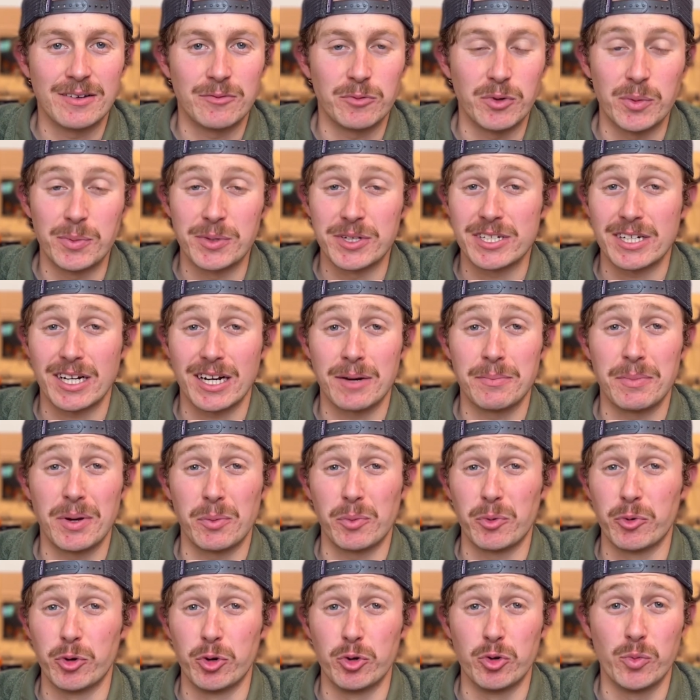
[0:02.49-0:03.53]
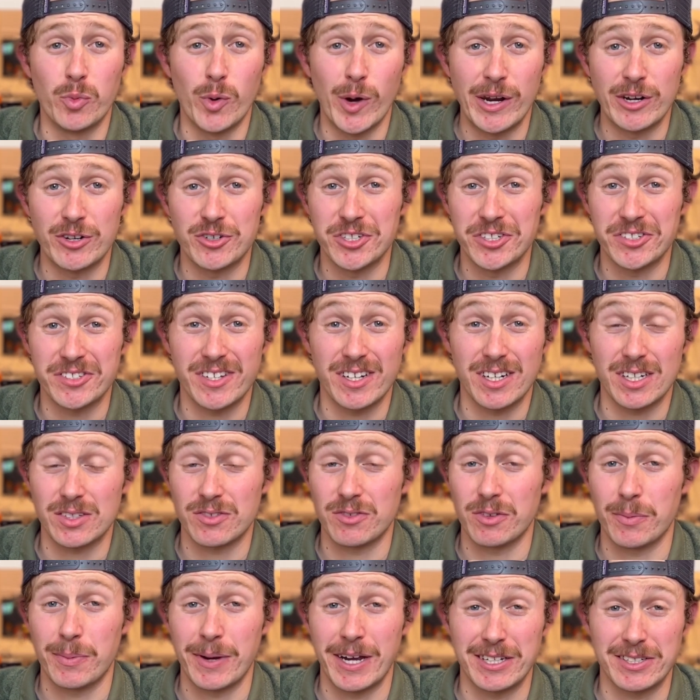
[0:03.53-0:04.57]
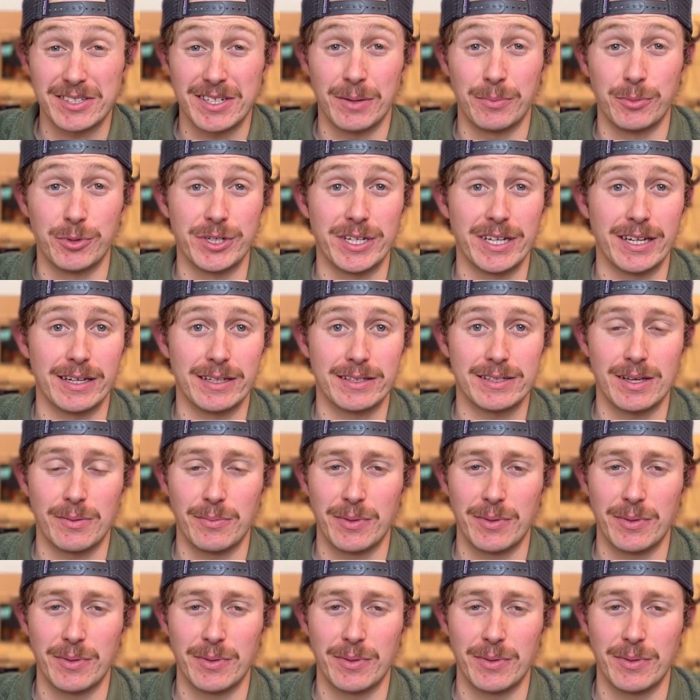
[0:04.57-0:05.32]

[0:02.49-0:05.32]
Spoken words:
We've been talking about renewable energy stocks for the past couple of days.